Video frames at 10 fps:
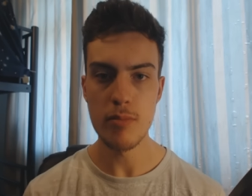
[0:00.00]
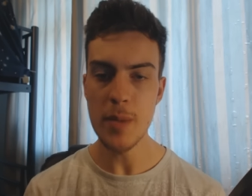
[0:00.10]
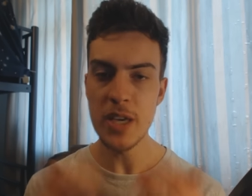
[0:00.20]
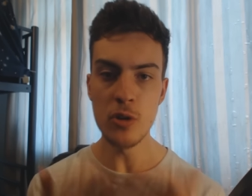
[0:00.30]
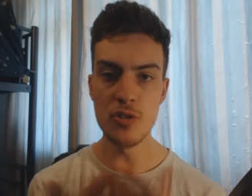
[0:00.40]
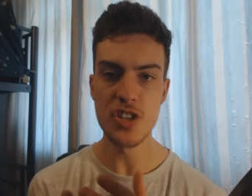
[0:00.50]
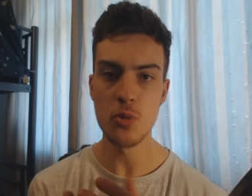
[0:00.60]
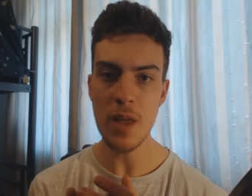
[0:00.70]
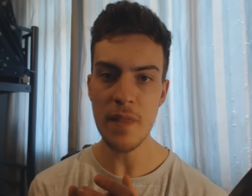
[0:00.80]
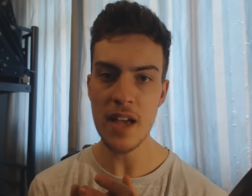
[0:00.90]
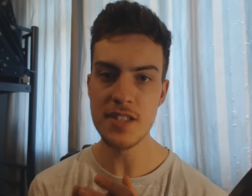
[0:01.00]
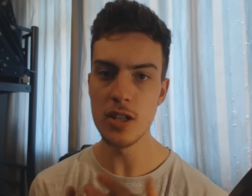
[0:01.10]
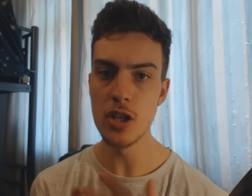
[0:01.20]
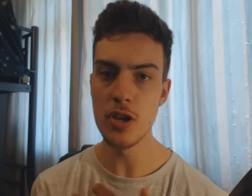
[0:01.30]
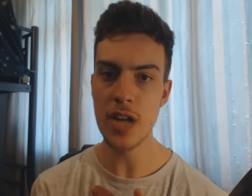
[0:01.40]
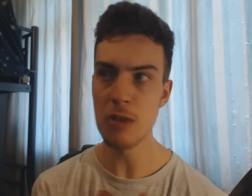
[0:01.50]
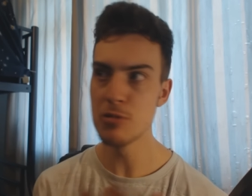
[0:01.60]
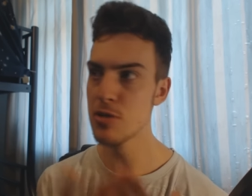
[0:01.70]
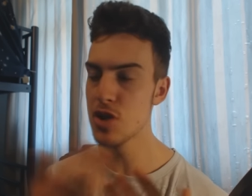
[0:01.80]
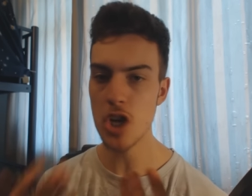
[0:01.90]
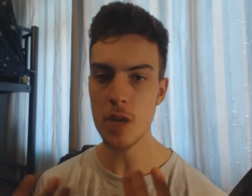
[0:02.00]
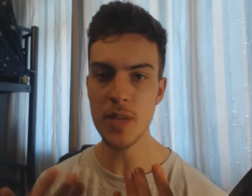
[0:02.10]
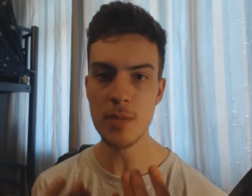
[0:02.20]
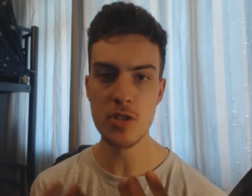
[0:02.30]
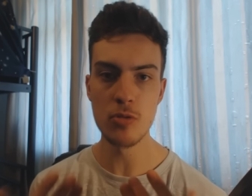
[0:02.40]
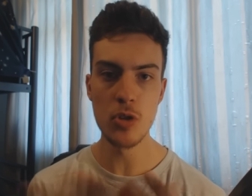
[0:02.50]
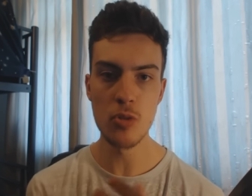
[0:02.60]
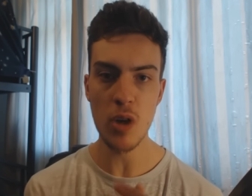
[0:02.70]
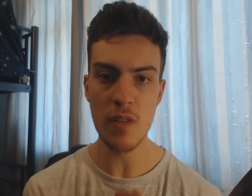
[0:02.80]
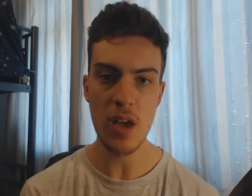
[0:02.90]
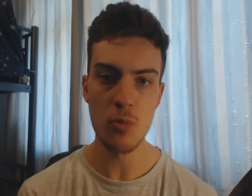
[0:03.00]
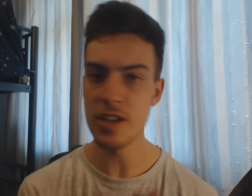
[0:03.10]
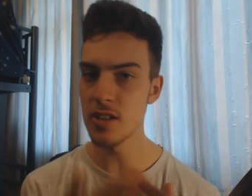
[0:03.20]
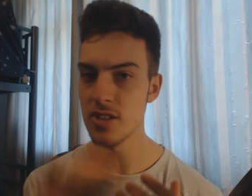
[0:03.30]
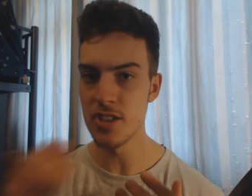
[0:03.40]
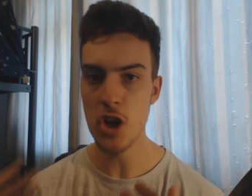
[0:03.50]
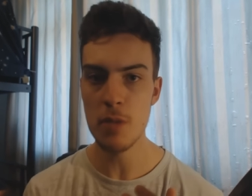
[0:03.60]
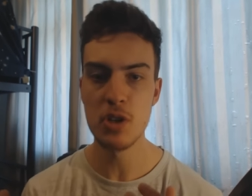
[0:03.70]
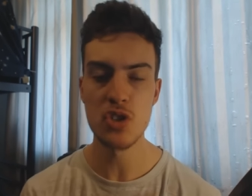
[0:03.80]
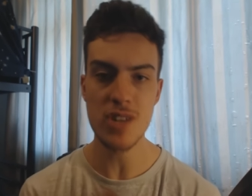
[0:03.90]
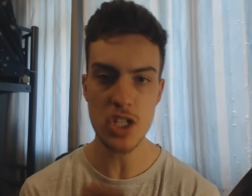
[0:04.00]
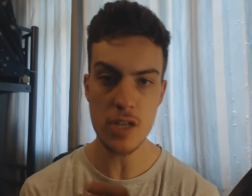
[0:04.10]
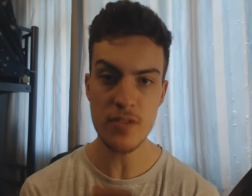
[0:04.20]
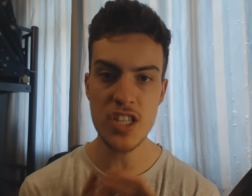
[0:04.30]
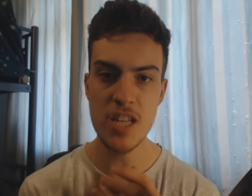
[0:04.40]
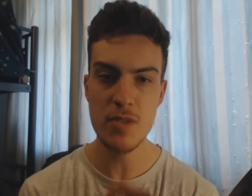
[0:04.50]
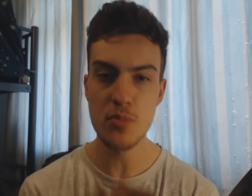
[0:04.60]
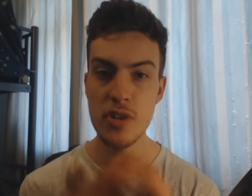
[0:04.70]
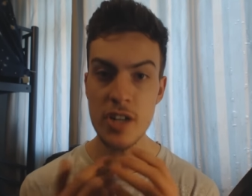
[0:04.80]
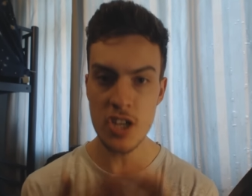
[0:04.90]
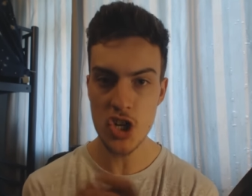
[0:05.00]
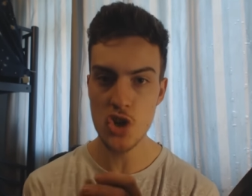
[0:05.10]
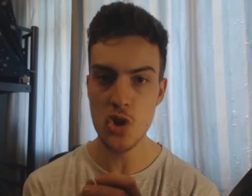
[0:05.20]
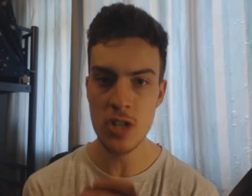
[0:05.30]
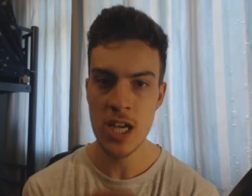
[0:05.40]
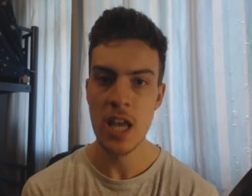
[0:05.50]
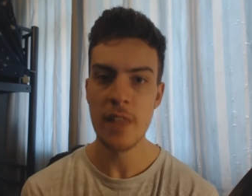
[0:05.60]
Maybe he also went there to learn how to stop them, to learn what their weaknesses are, because Richtofen seems pretty assured